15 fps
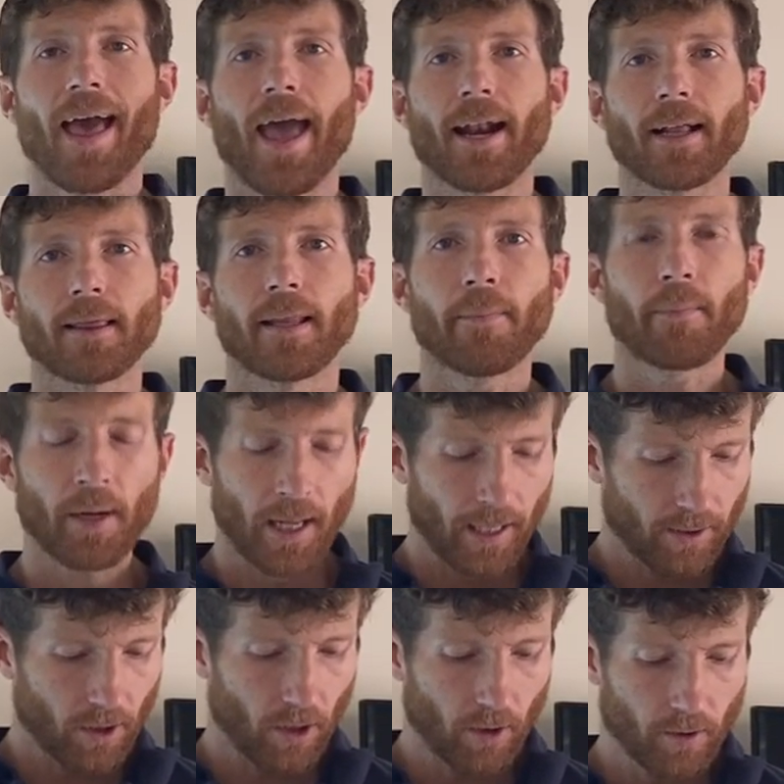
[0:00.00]
and
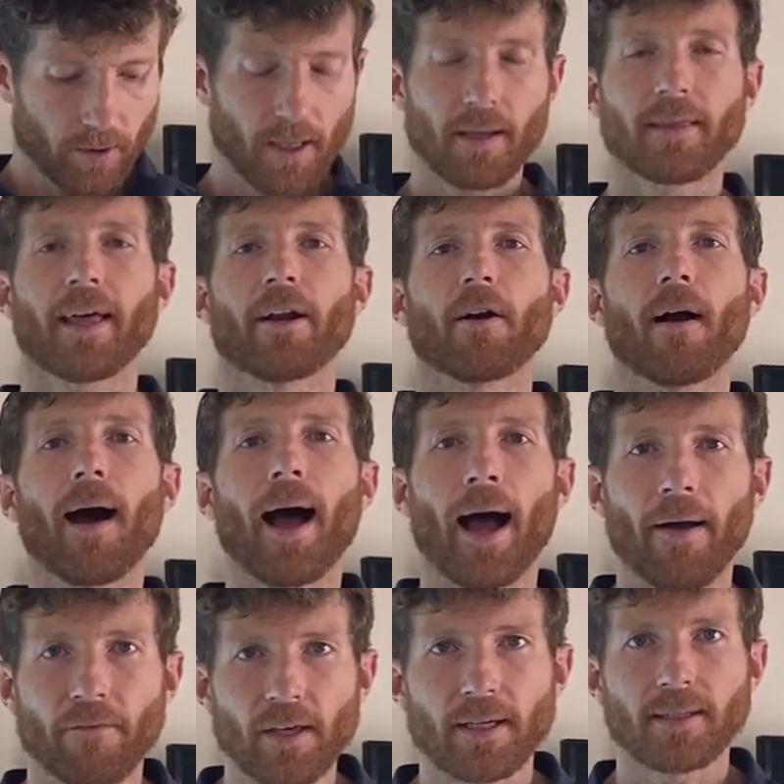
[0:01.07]
eliminate those that are
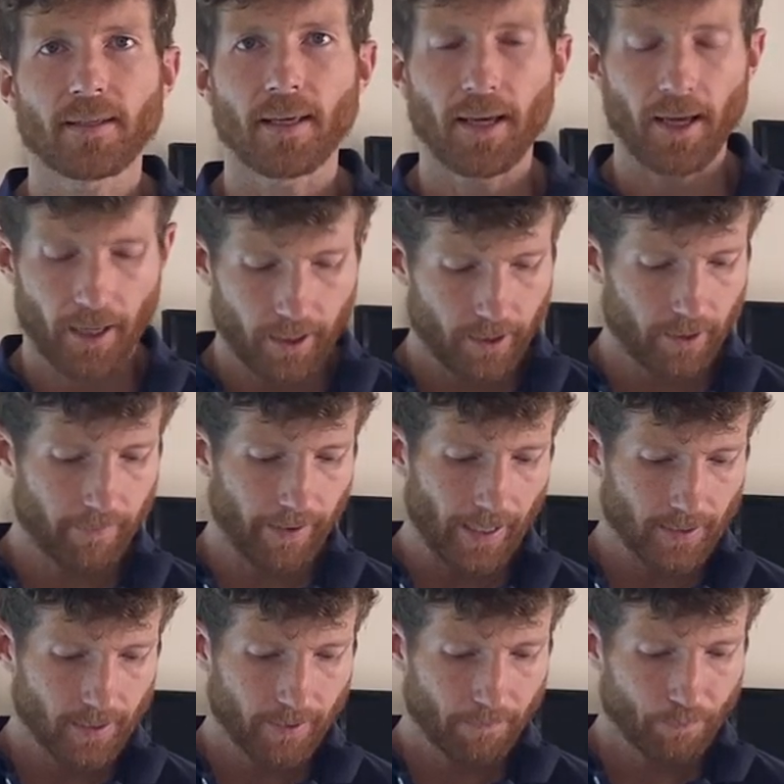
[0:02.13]
obviously
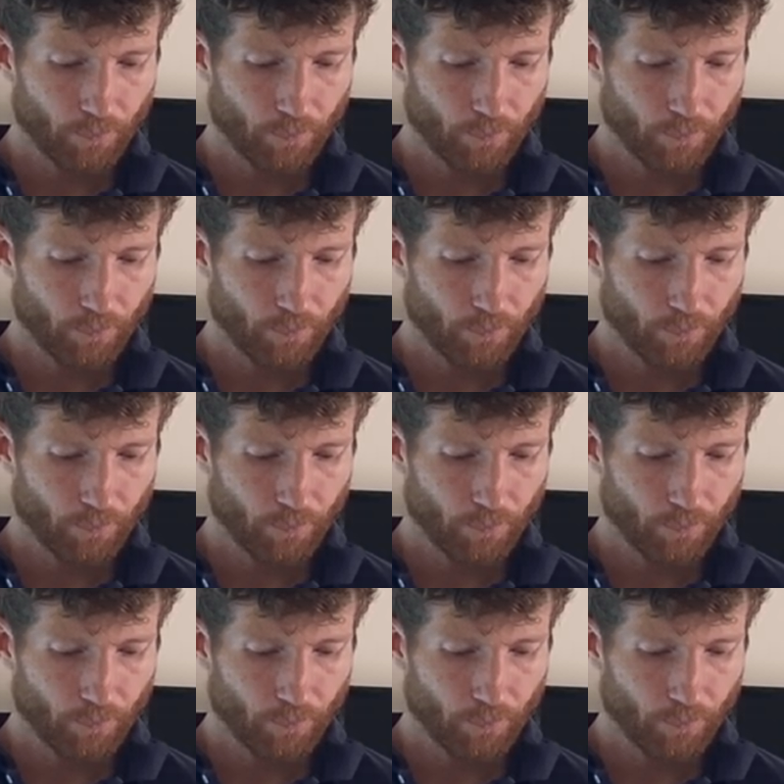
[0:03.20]
incorrect.